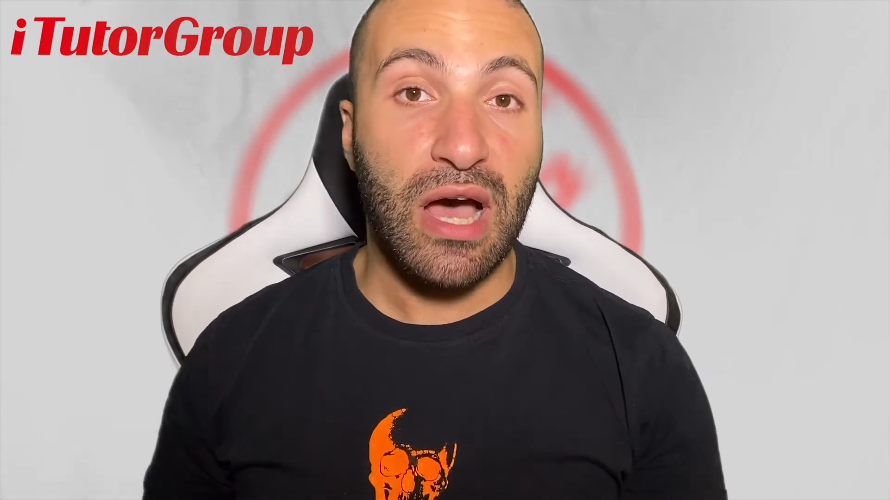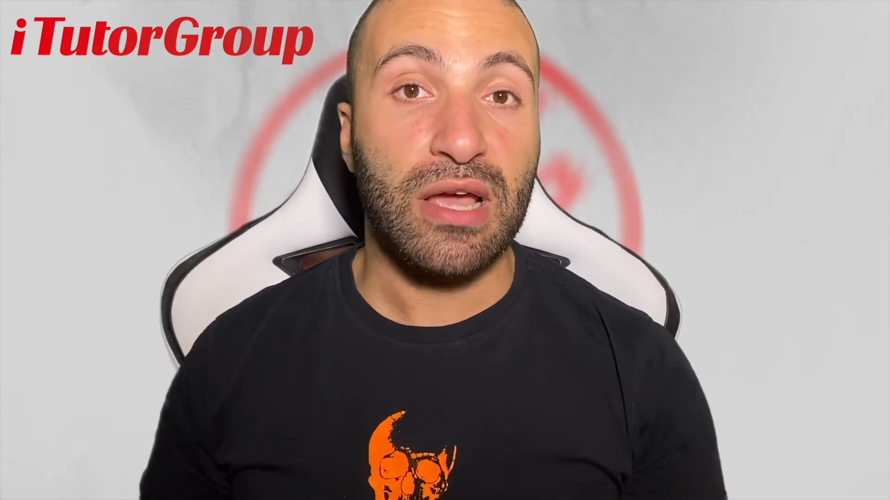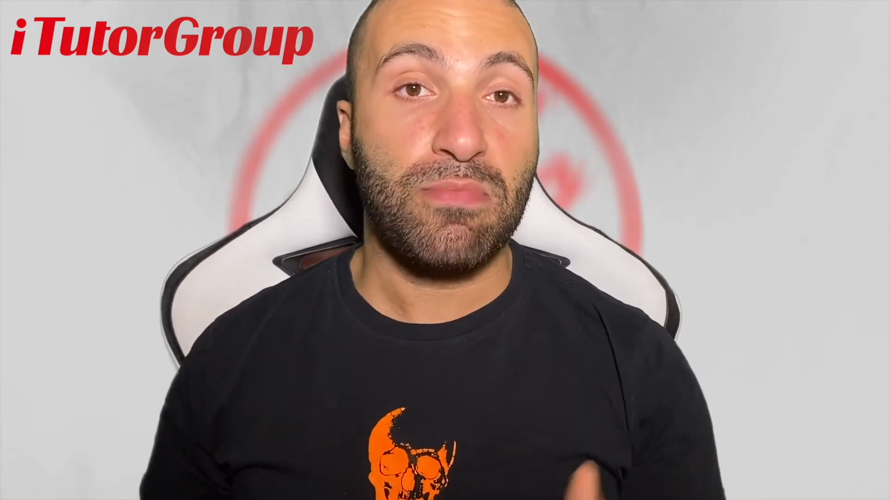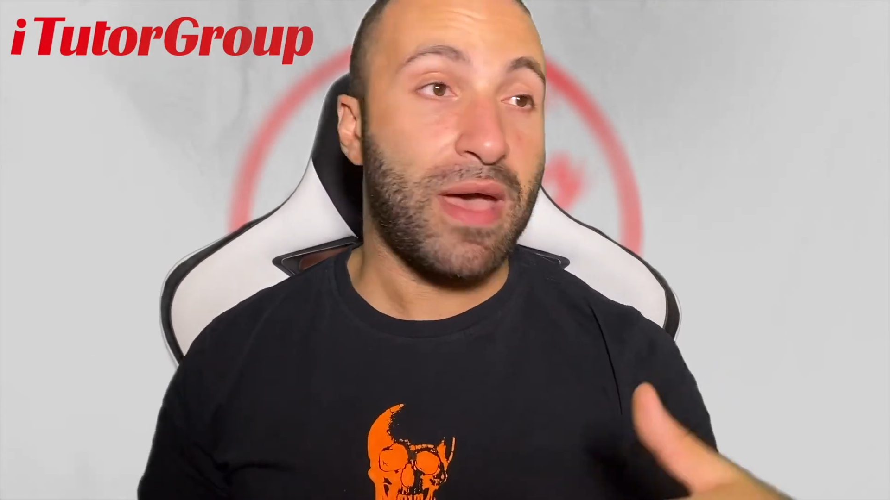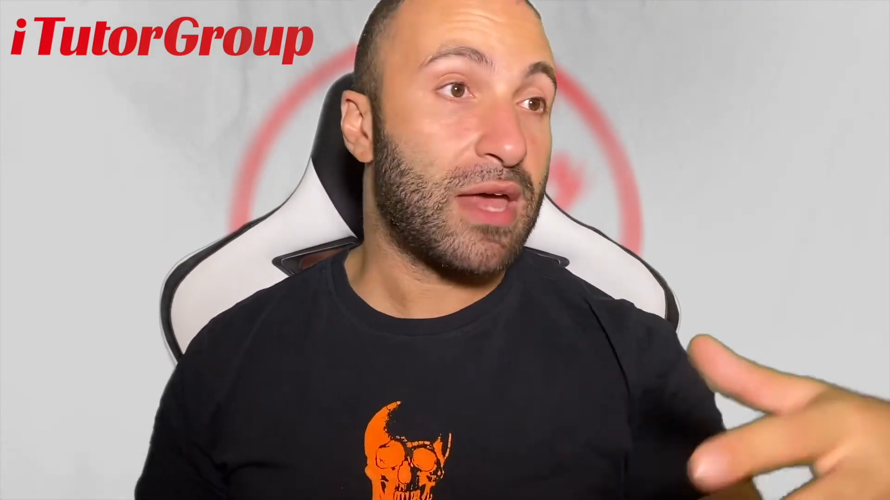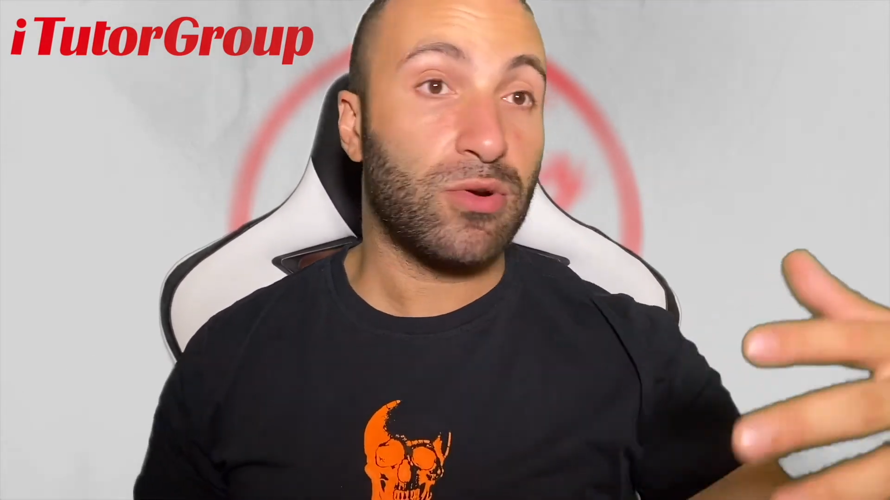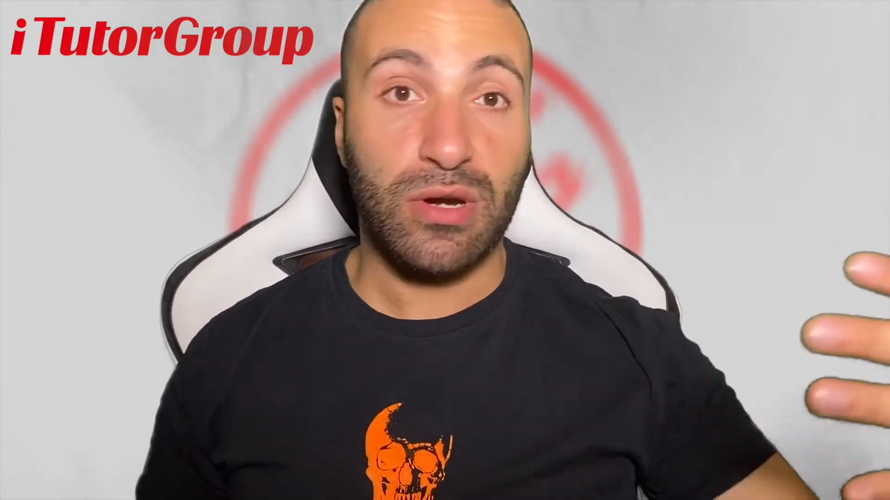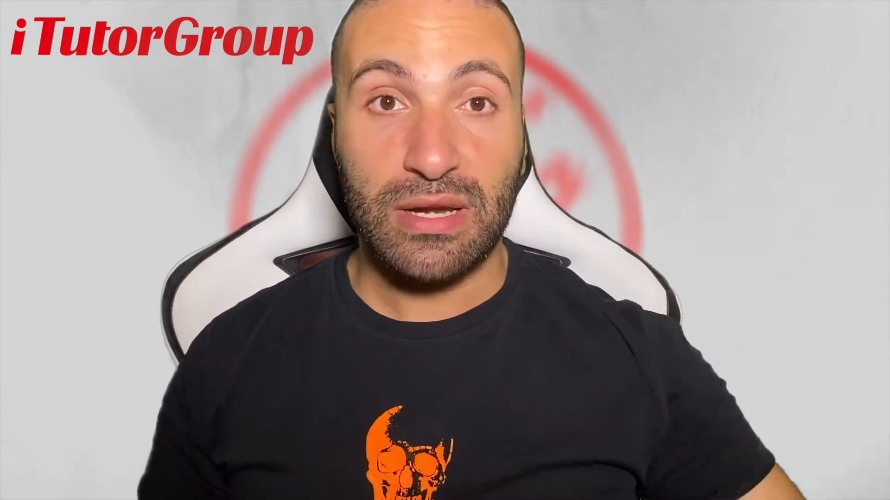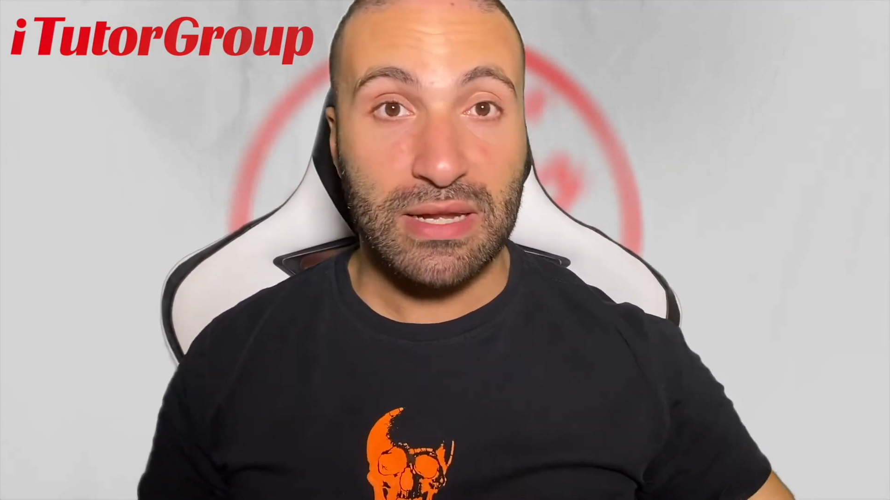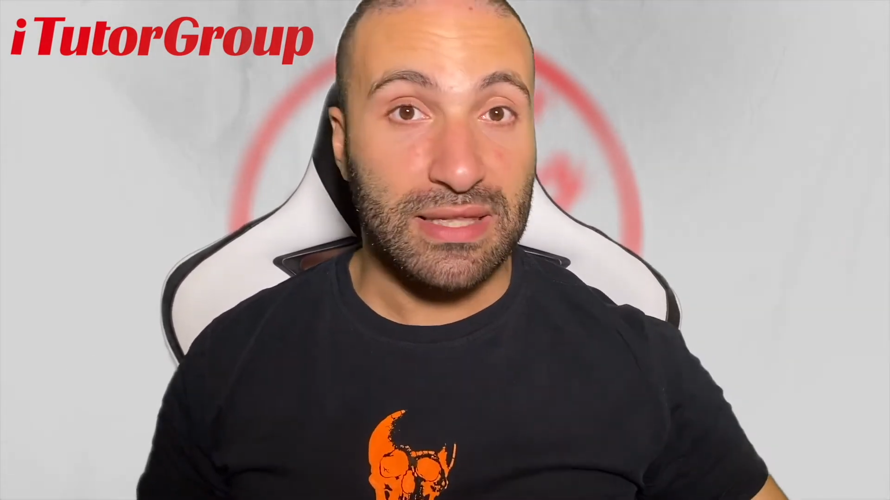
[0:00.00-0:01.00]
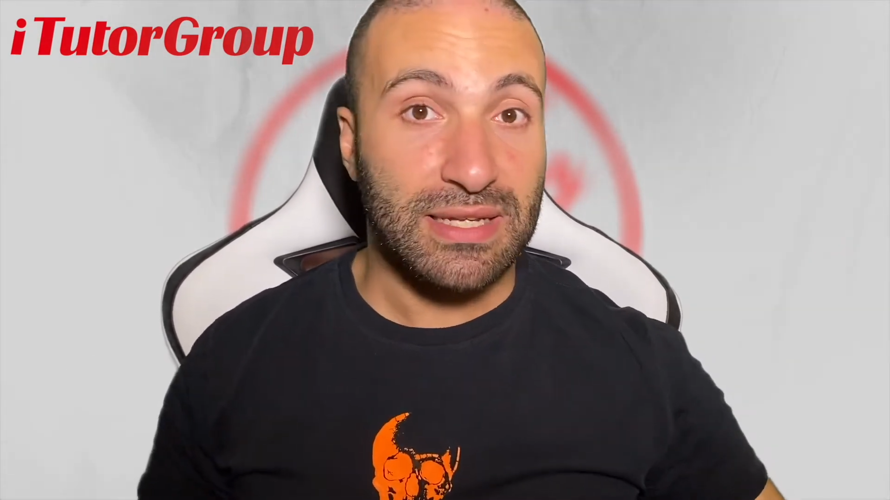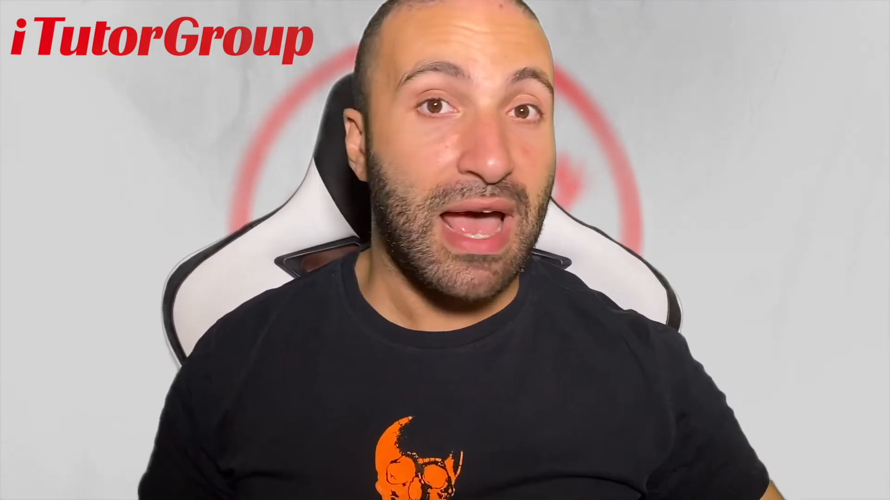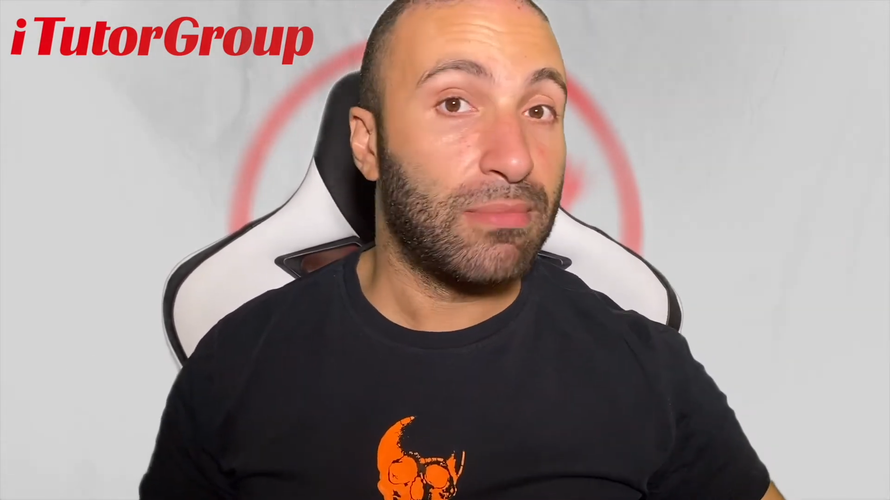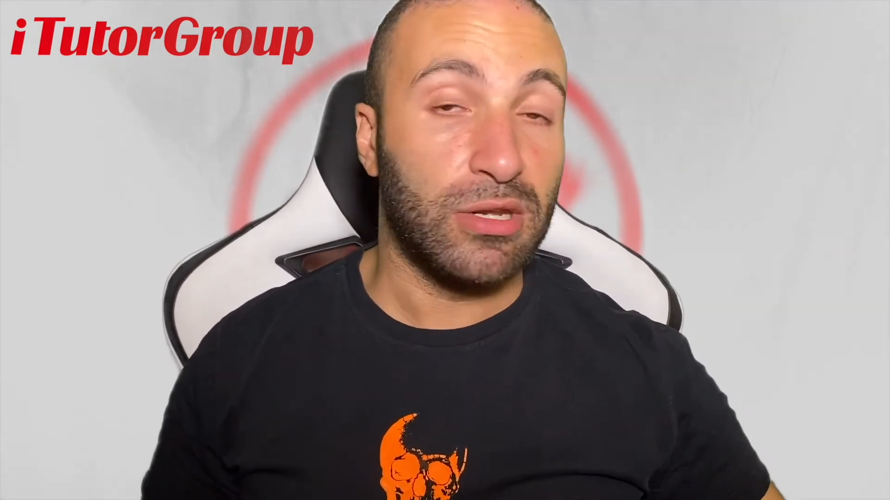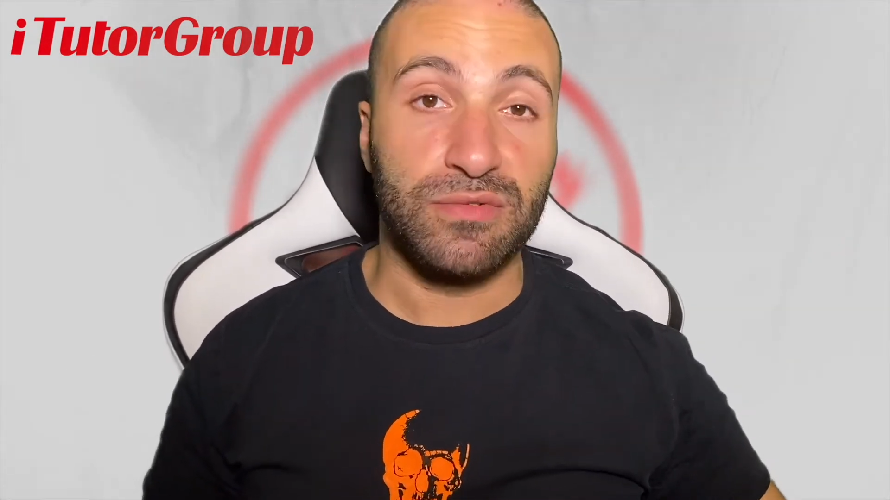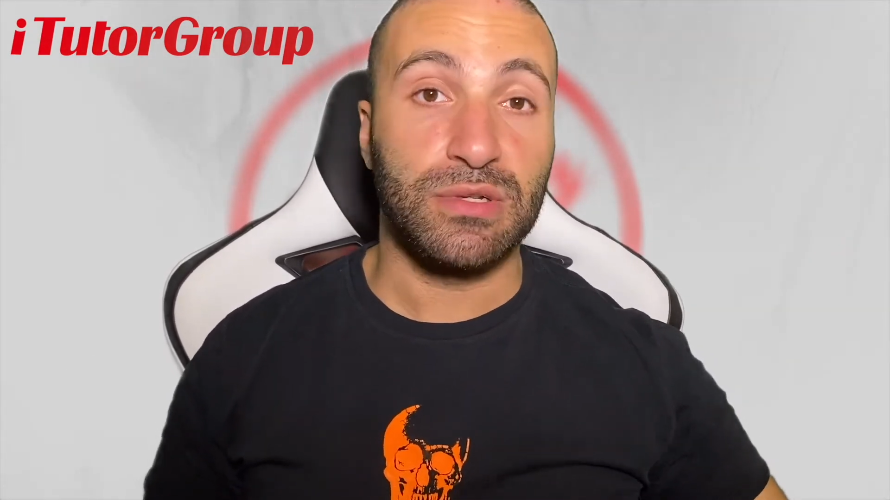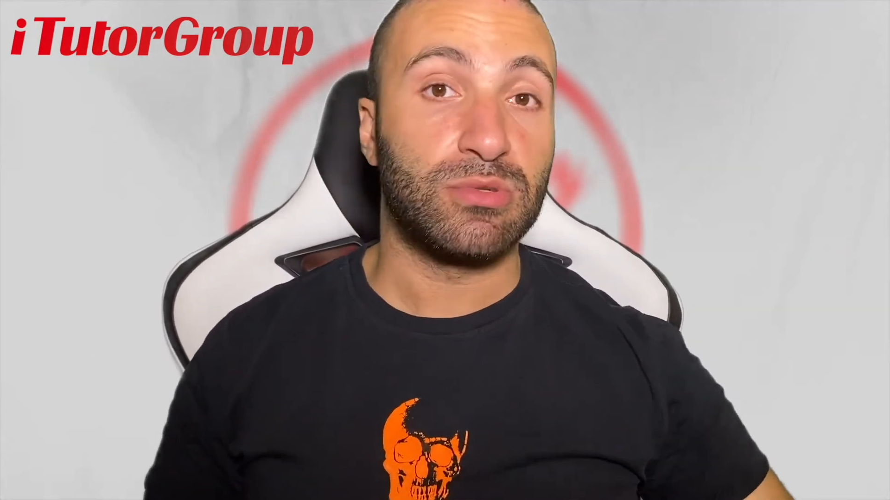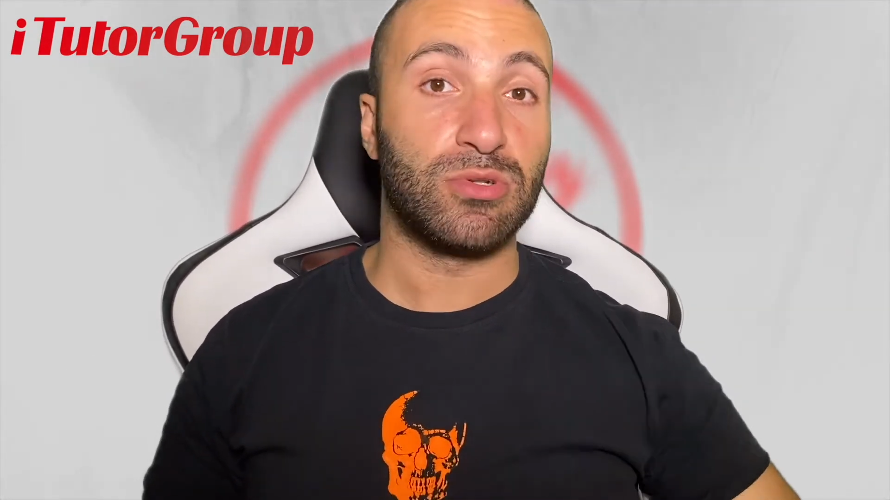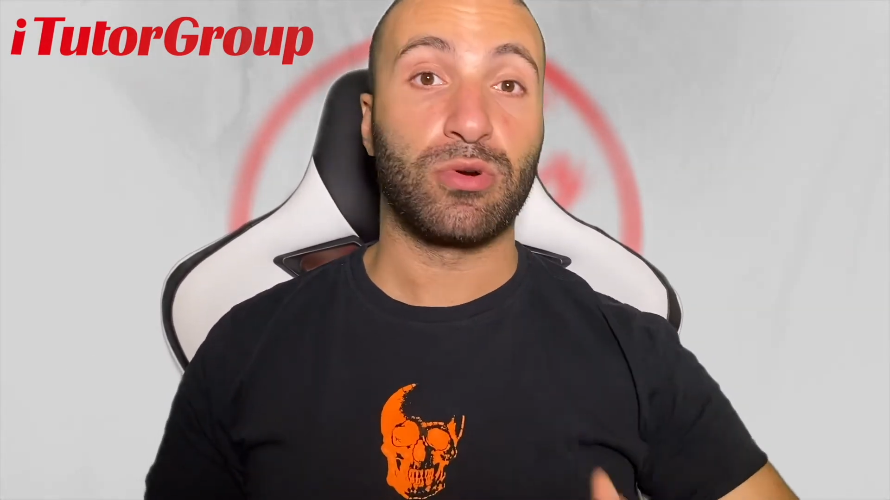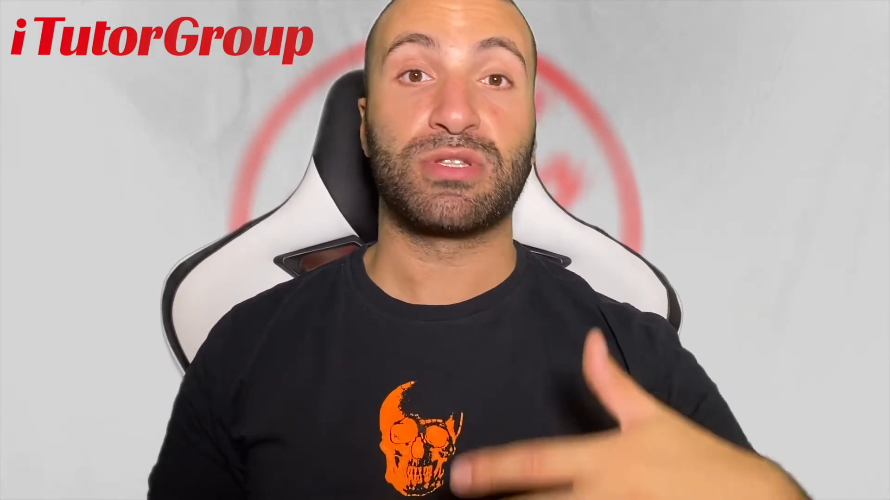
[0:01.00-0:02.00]
iPad or a tablet of some
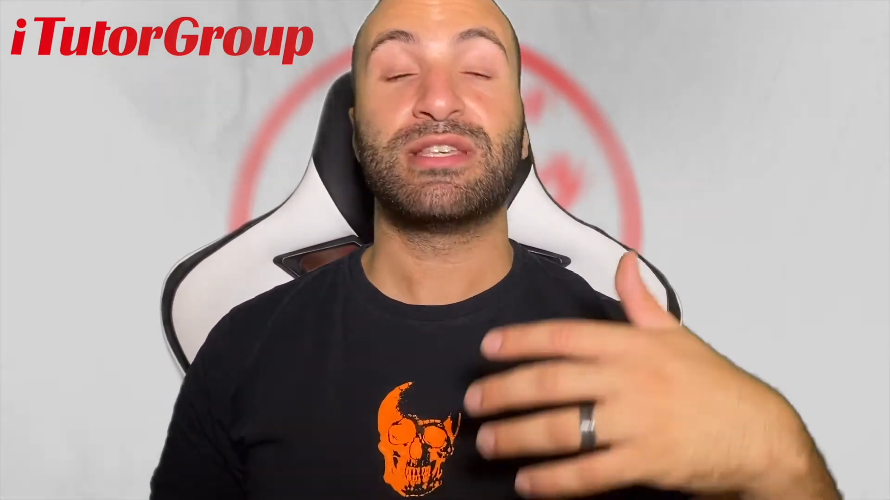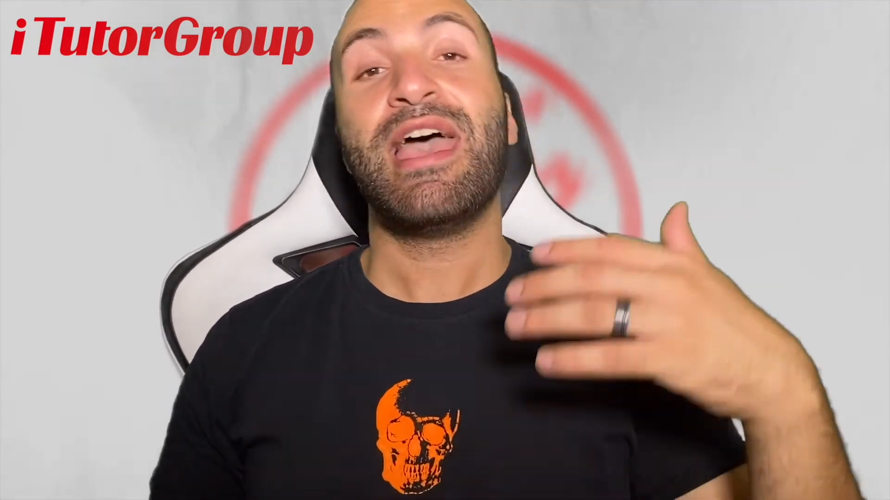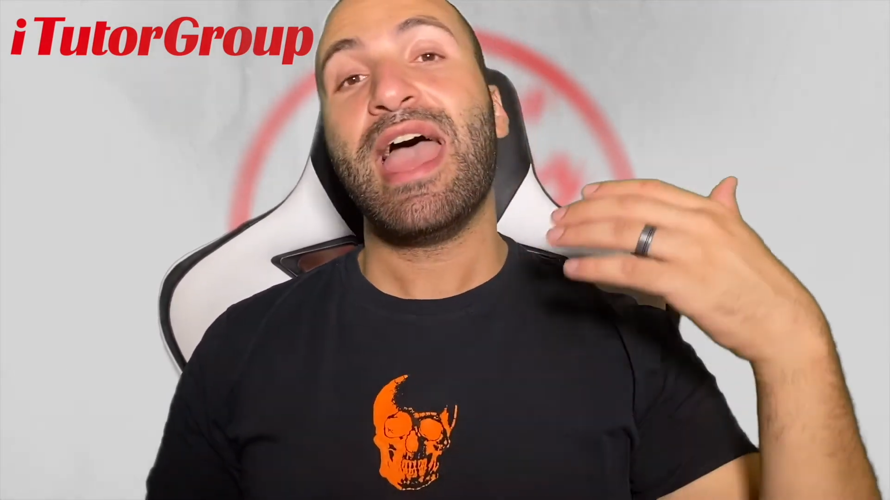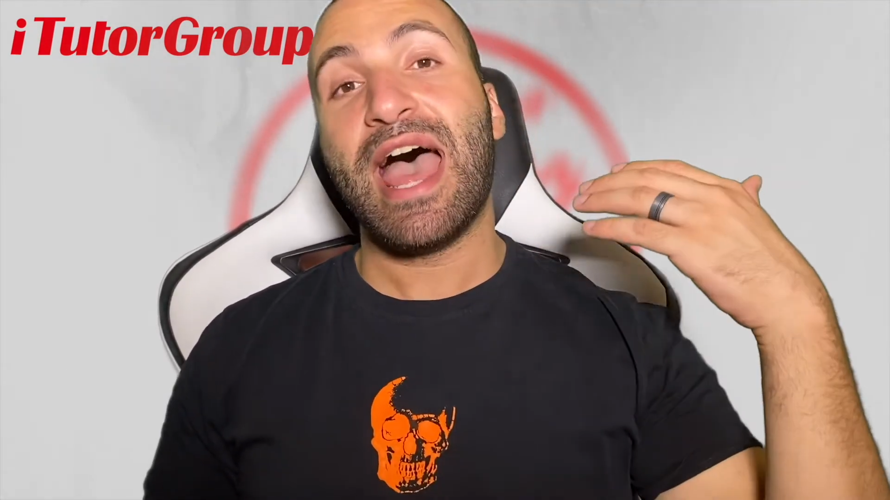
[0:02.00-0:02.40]
sorts,